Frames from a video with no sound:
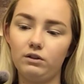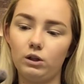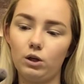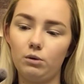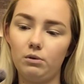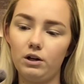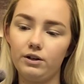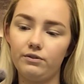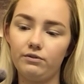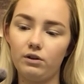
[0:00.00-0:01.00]
glow
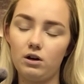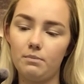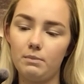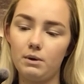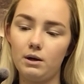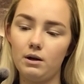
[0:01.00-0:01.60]
brush from